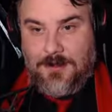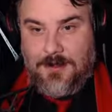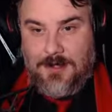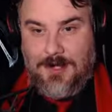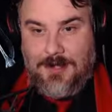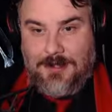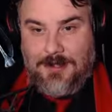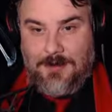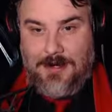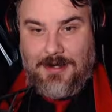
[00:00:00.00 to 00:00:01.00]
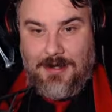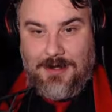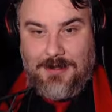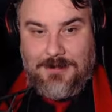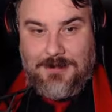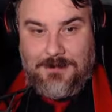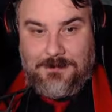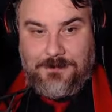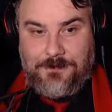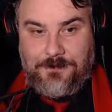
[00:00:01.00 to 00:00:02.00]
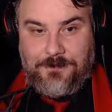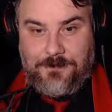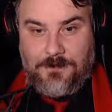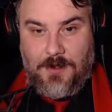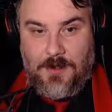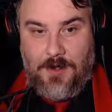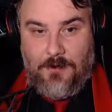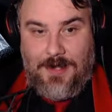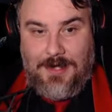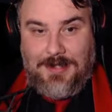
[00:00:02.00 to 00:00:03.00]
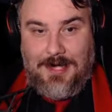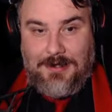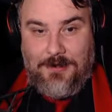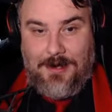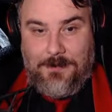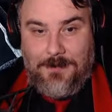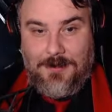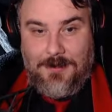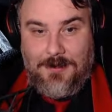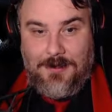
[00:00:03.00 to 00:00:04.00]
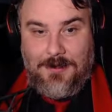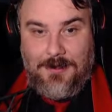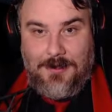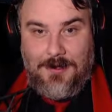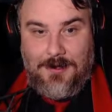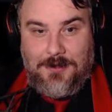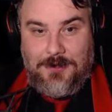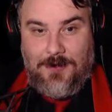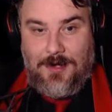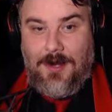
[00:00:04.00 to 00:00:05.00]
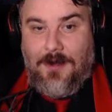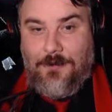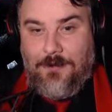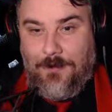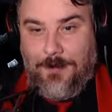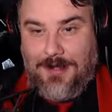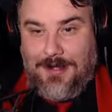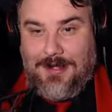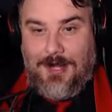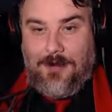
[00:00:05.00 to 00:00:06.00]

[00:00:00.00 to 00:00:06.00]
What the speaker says: Connect to the red lights. Oh, there's the head crab. It was running off. We've completed day